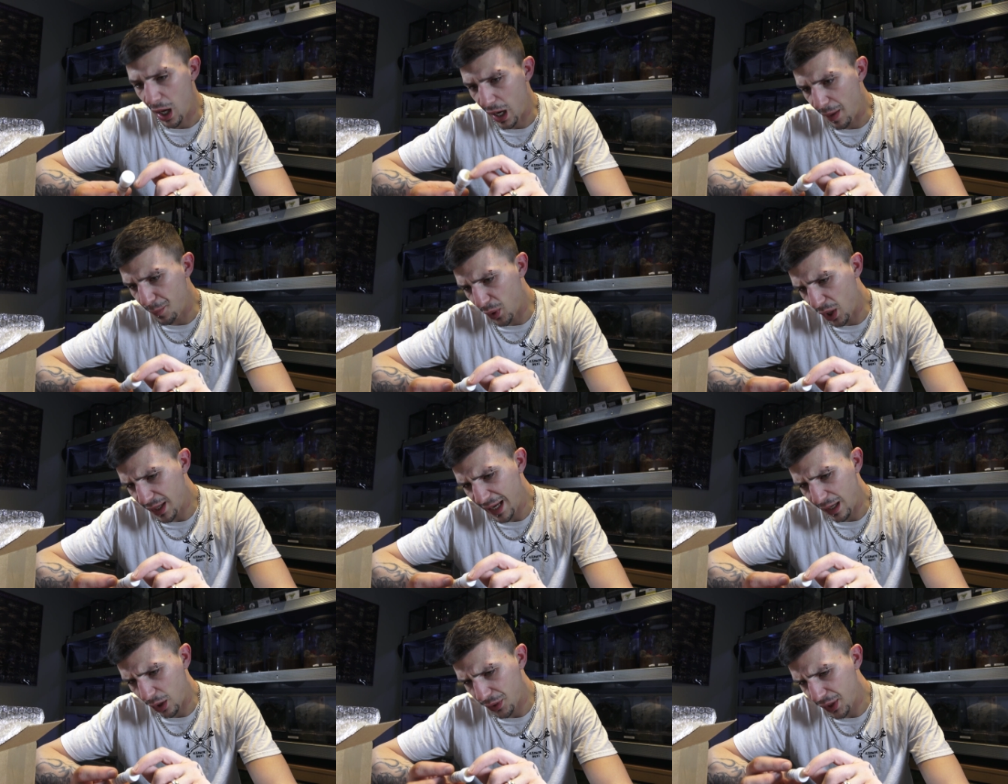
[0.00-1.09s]
Um, but
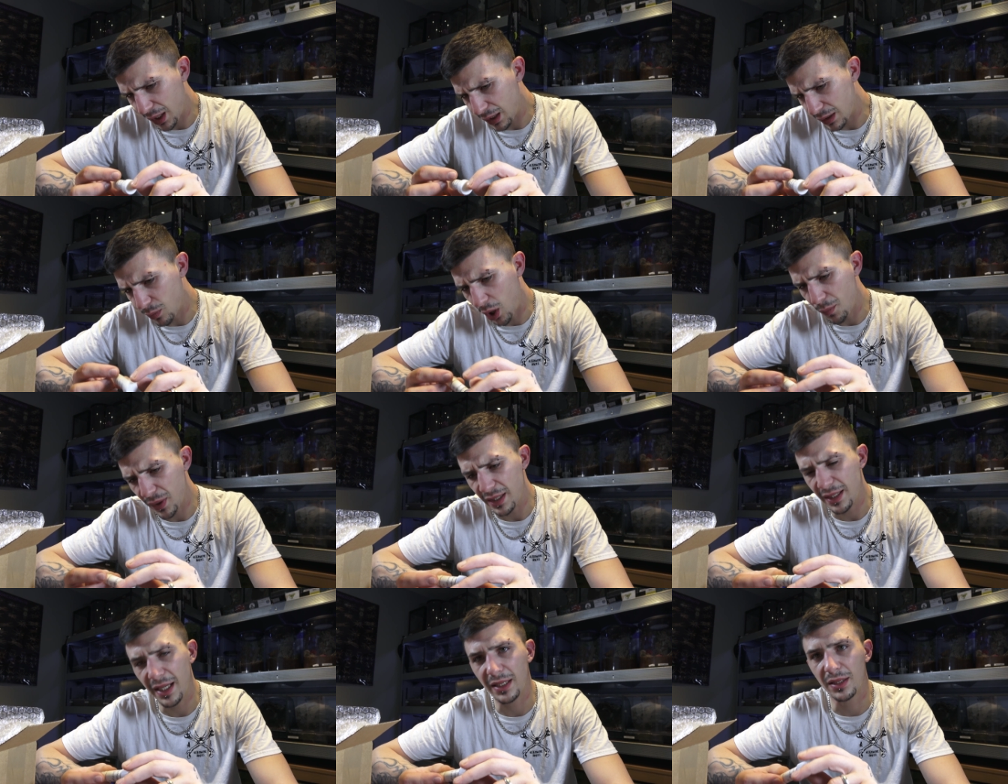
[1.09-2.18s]
again, I think this might be a
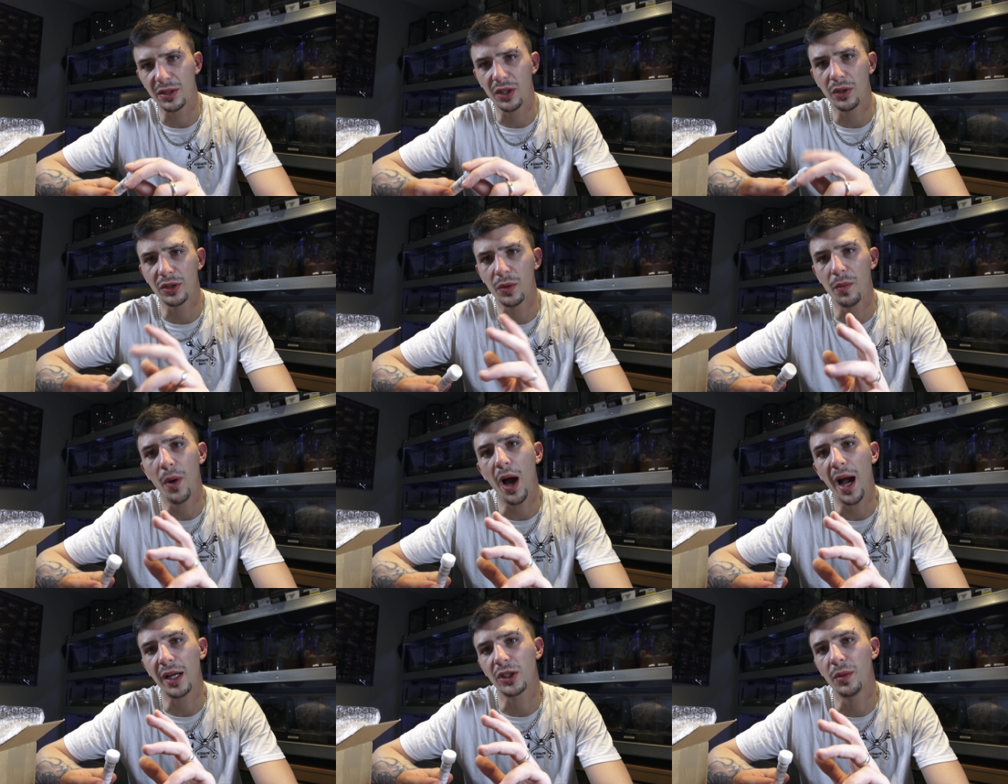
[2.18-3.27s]
decent size, so it might
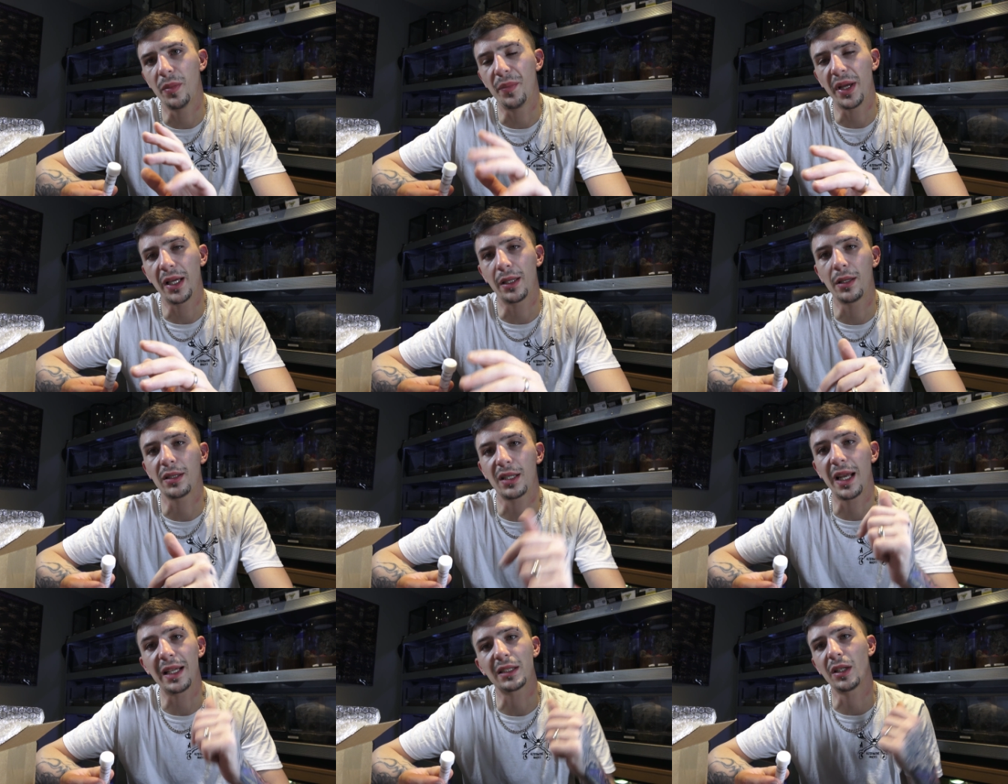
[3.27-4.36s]
actually be bigger than the
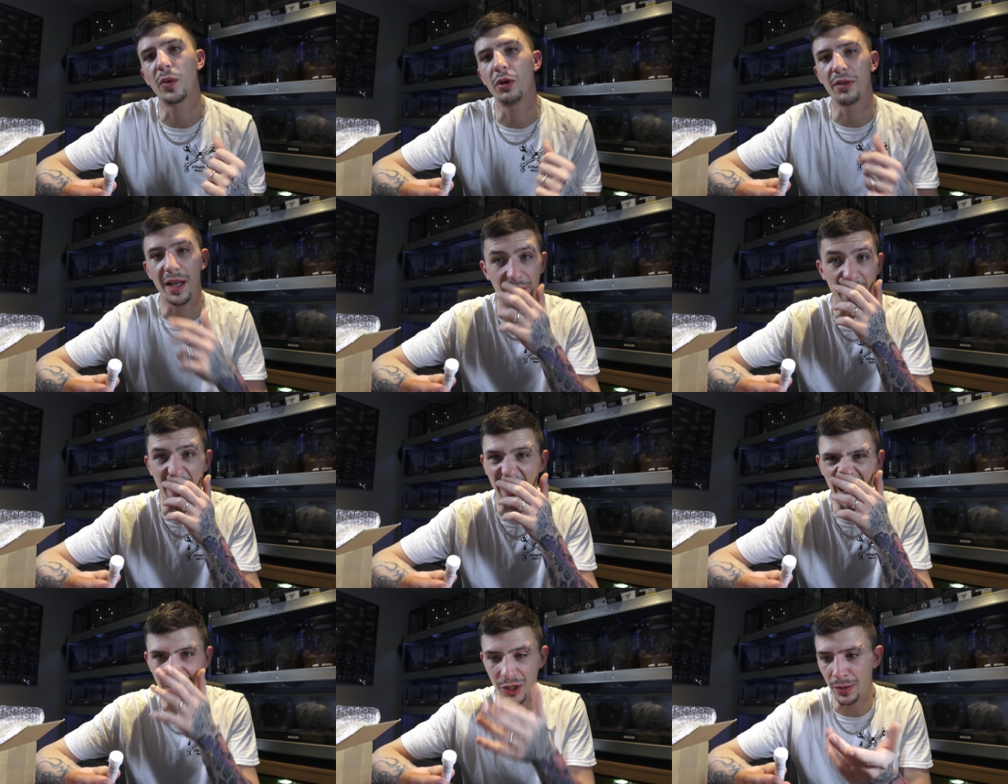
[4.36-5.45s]
slings that we already have in our
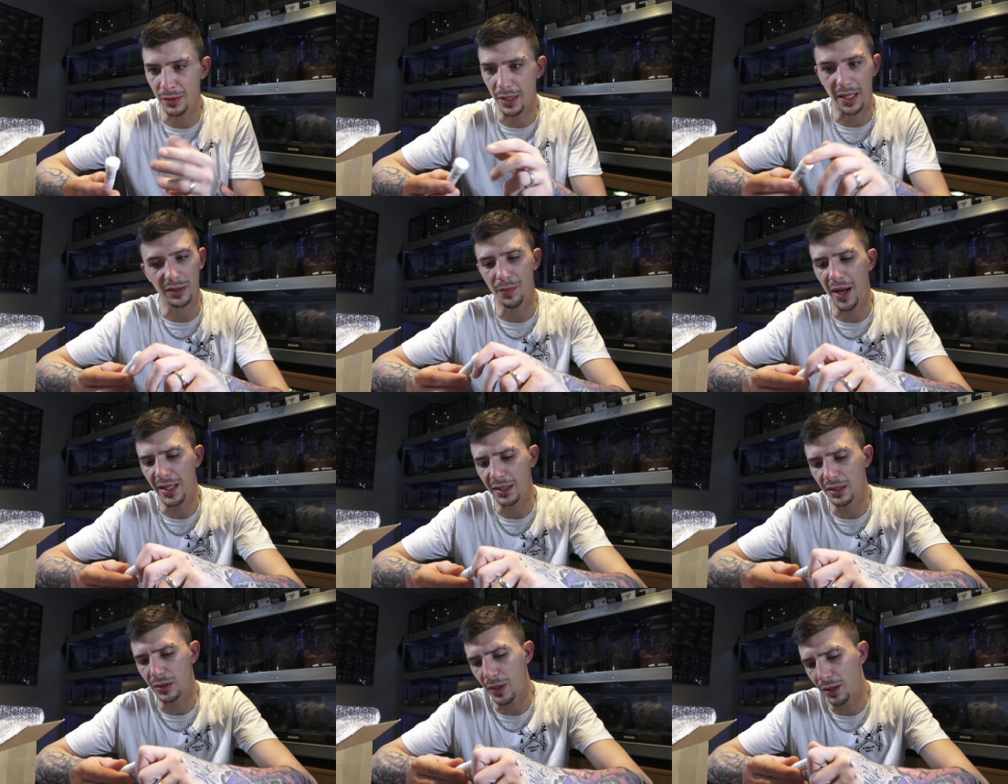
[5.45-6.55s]
collection, so that's
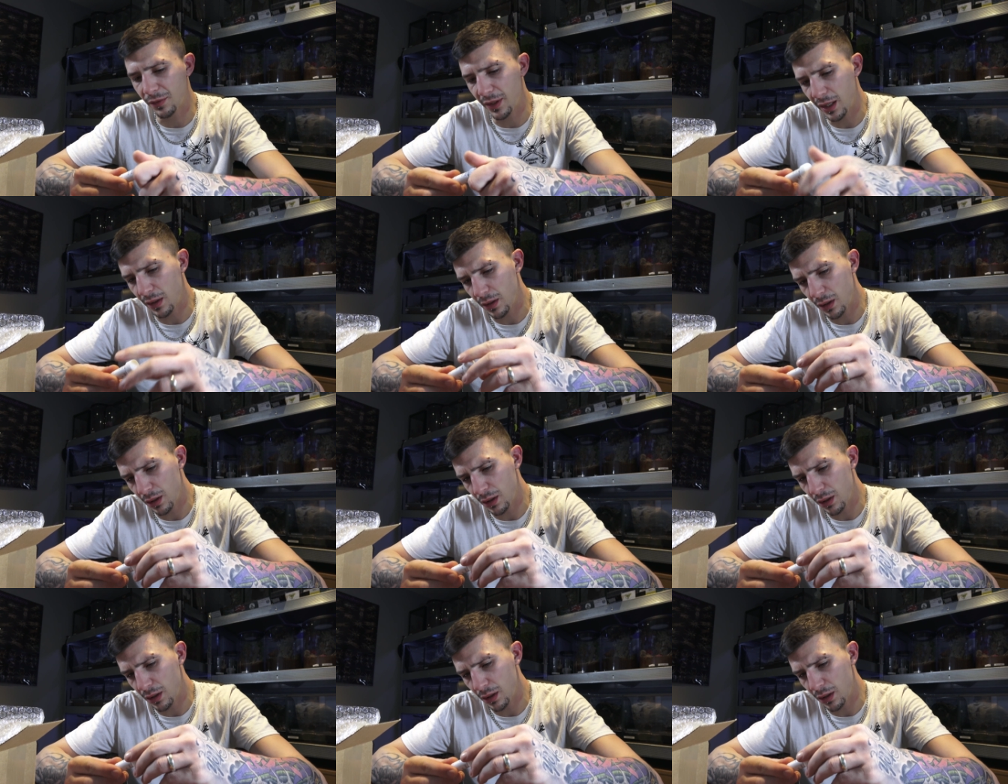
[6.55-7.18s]
amazing as well for that.